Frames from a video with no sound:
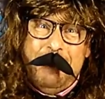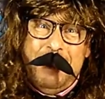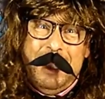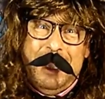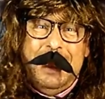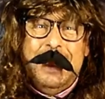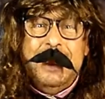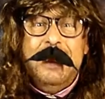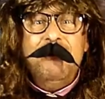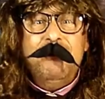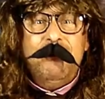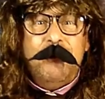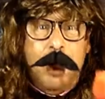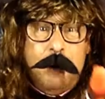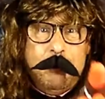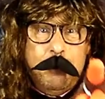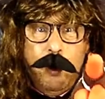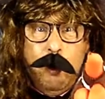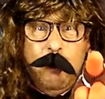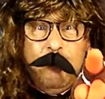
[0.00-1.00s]
Emmy,
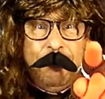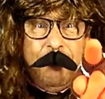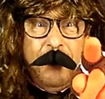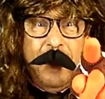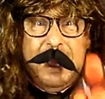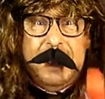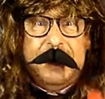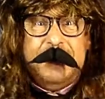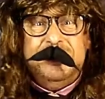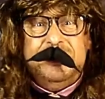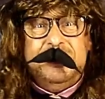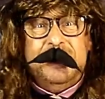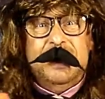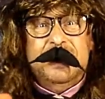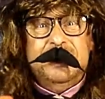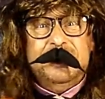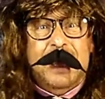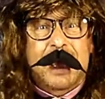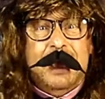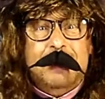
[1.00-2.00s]
from your
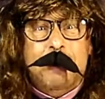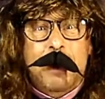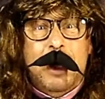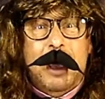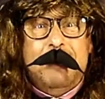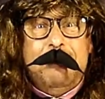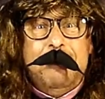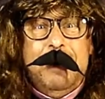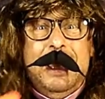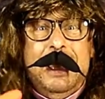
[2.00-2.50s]
friends, sung by